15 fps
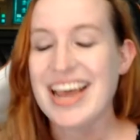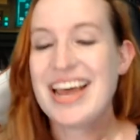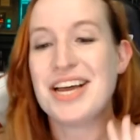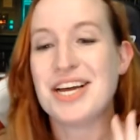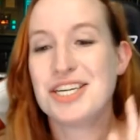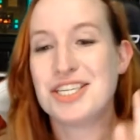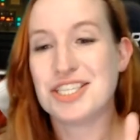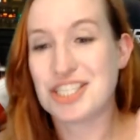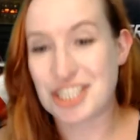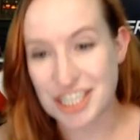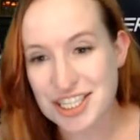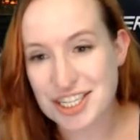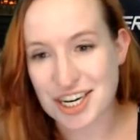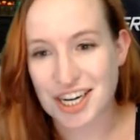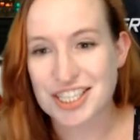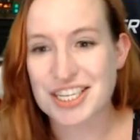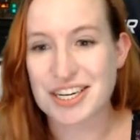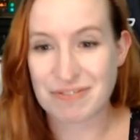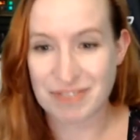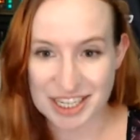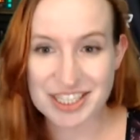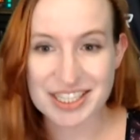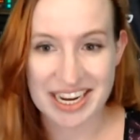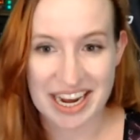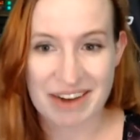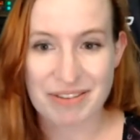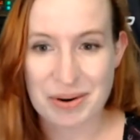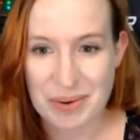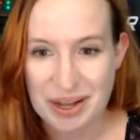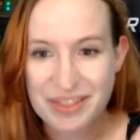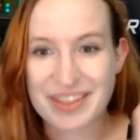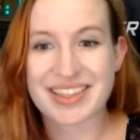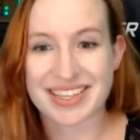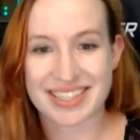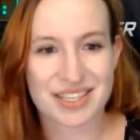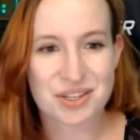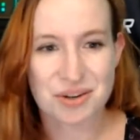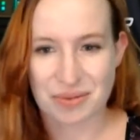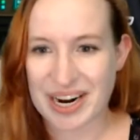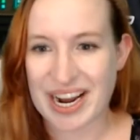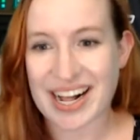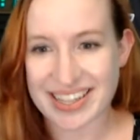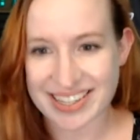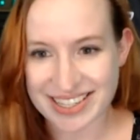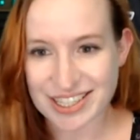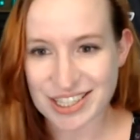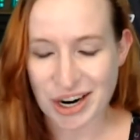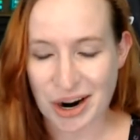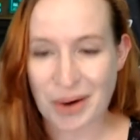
She starts convincing everyone that this is a reality show,